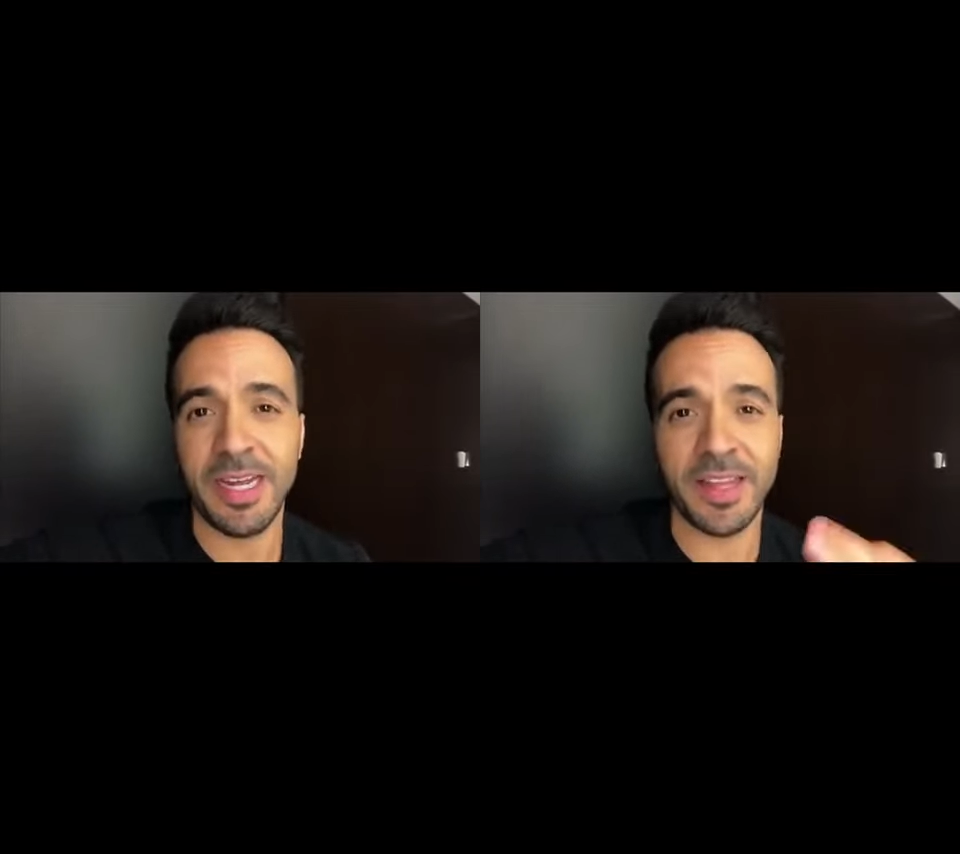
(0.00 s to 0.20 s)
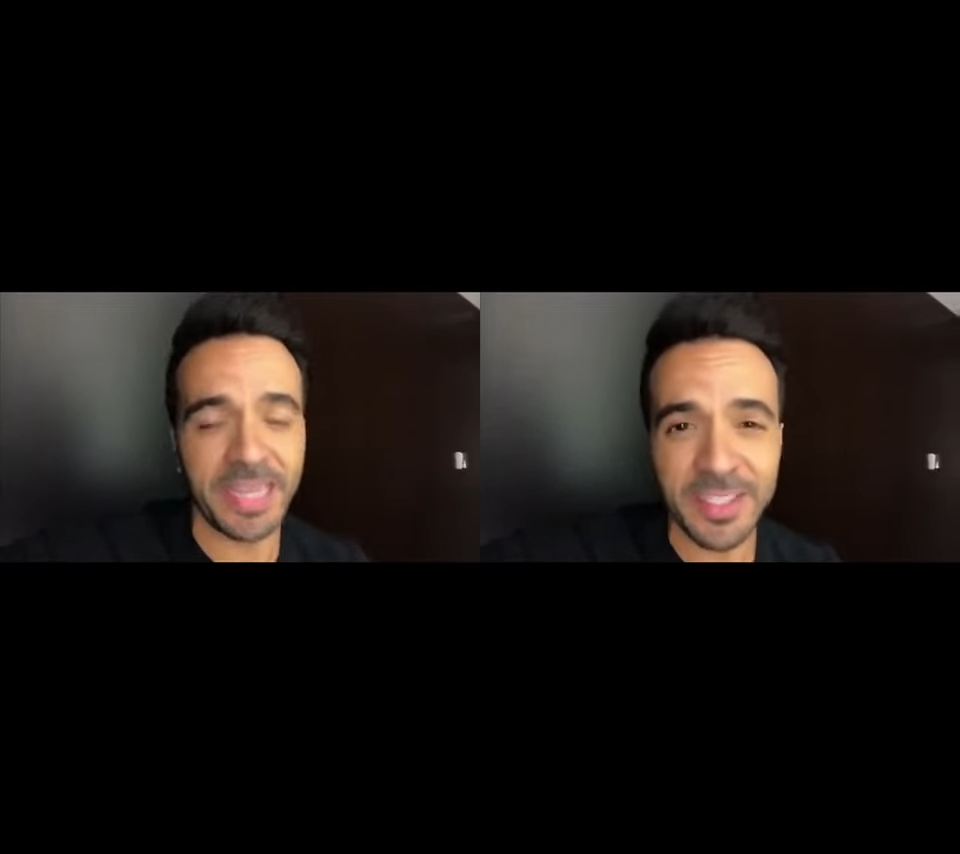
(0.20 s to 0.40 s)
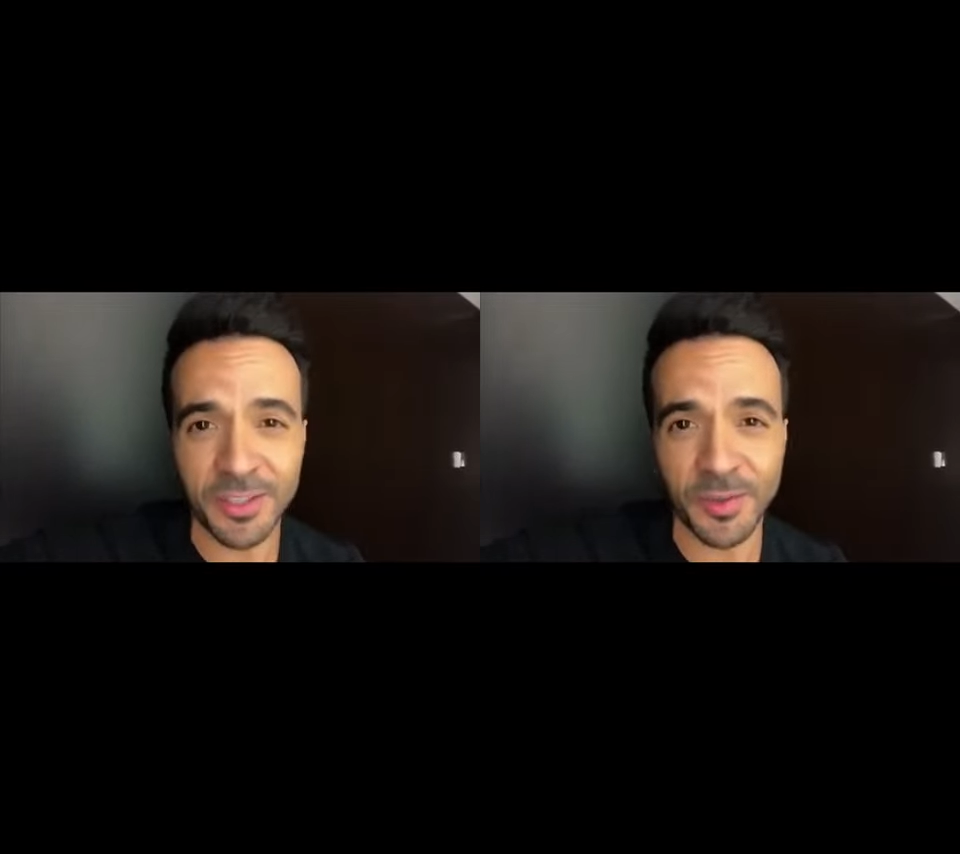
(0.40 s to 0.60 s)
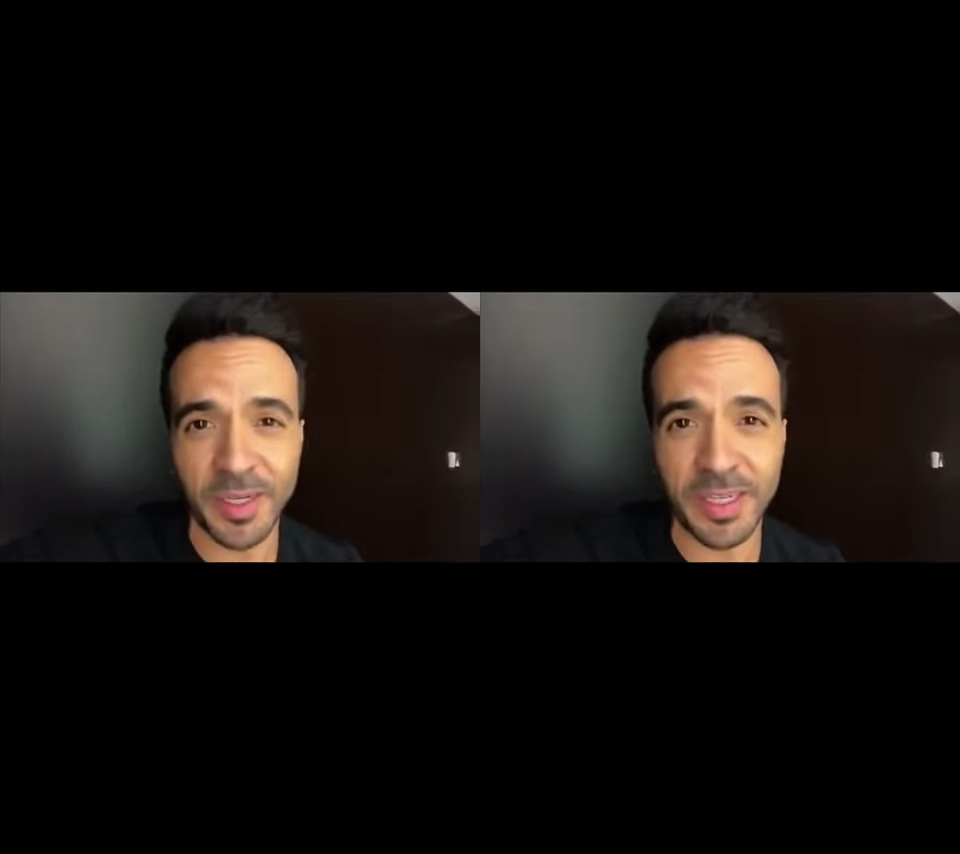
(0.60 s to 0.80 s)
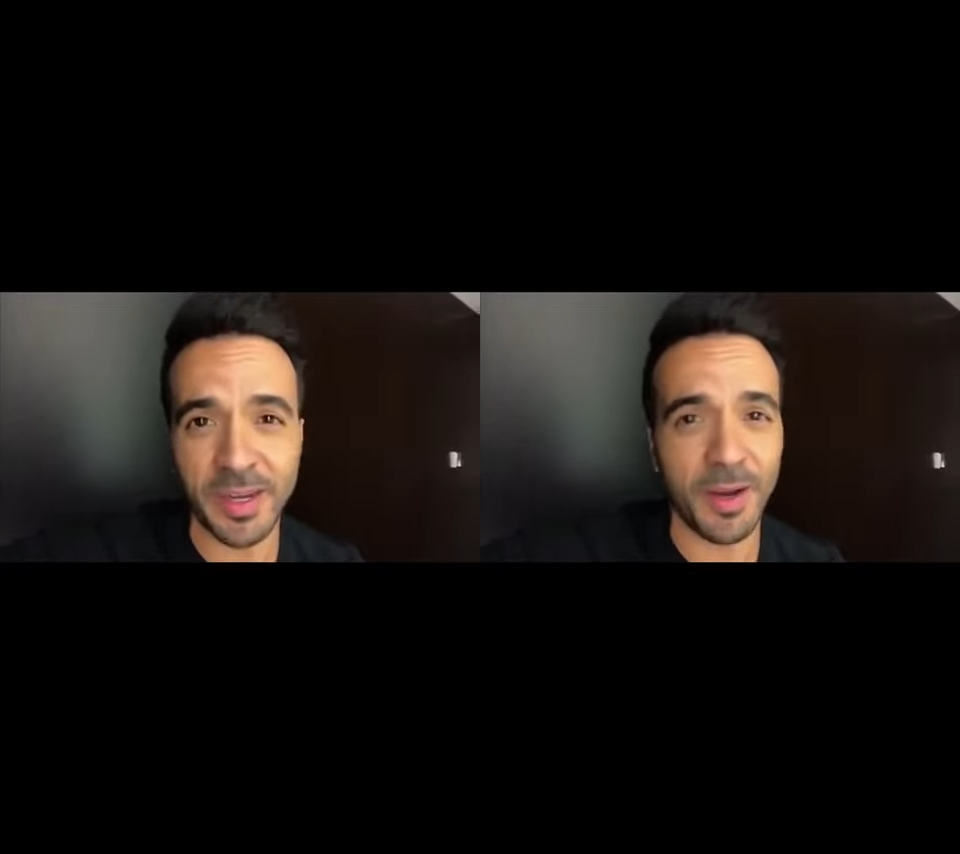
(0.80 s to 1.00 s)
in the
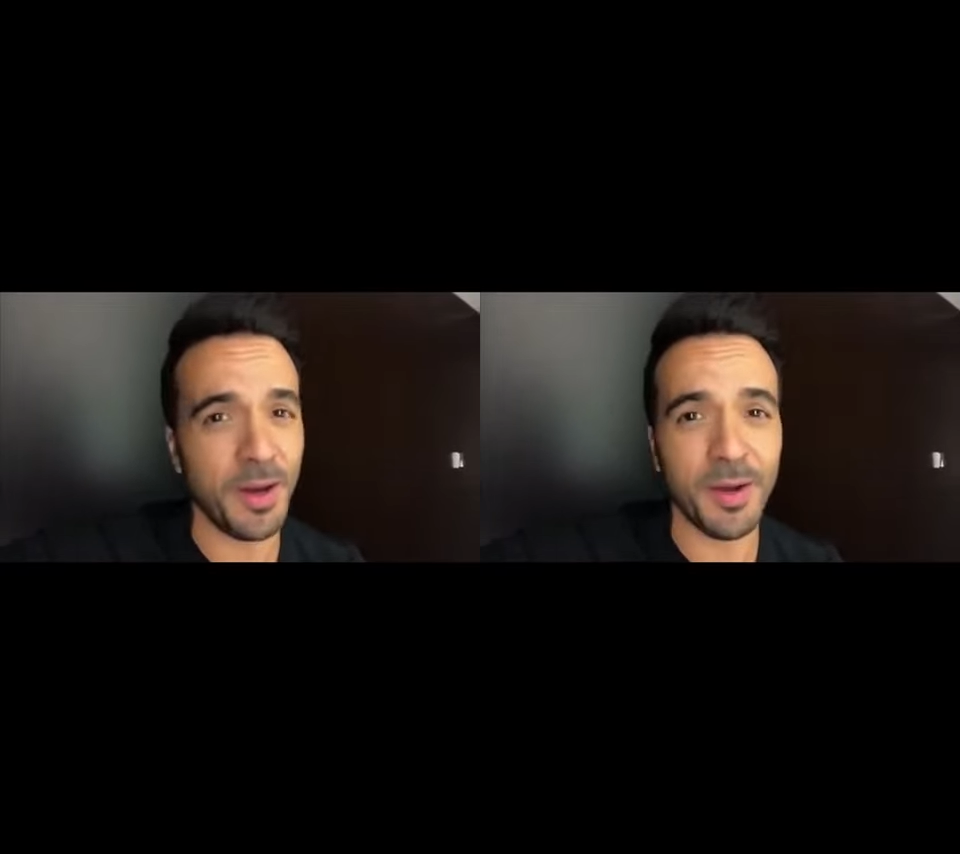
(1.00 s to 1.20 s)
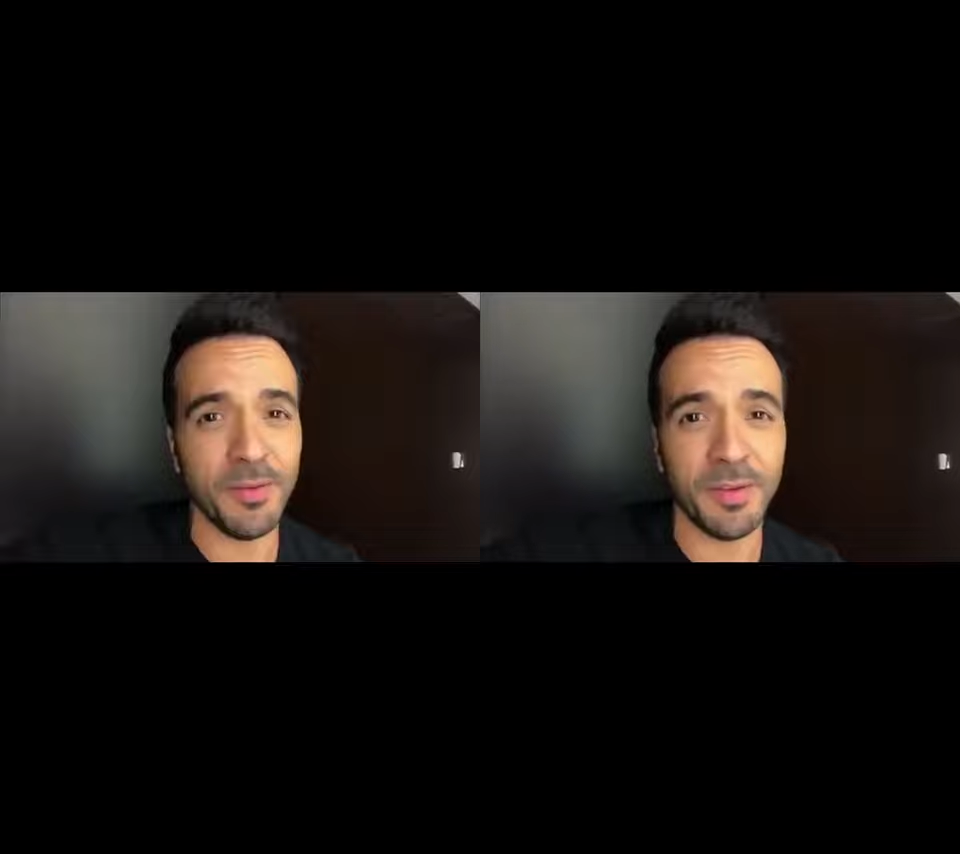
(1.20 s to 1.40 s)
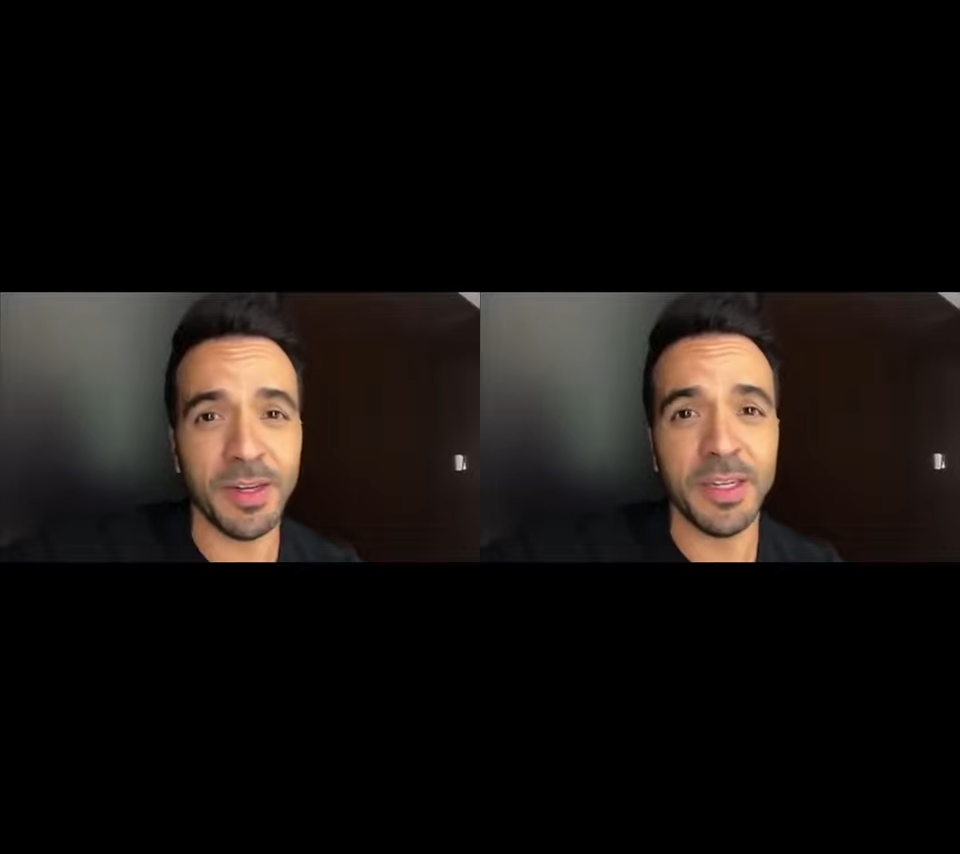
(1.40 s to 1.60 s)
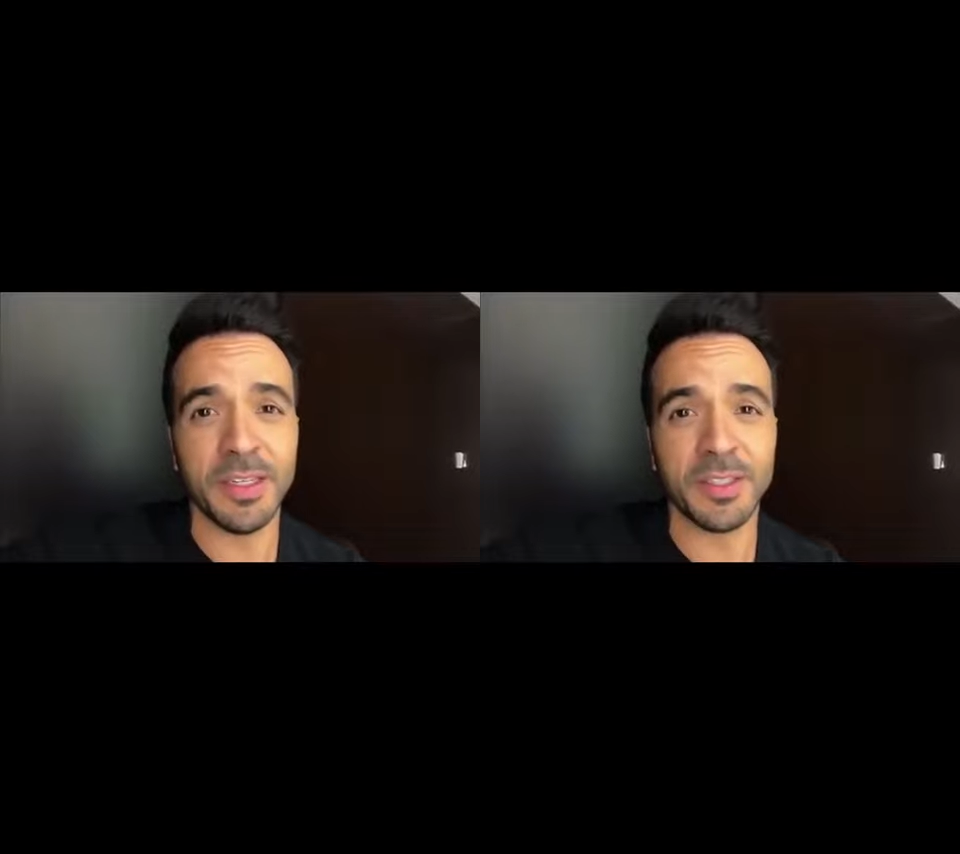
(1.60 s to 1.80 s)
history of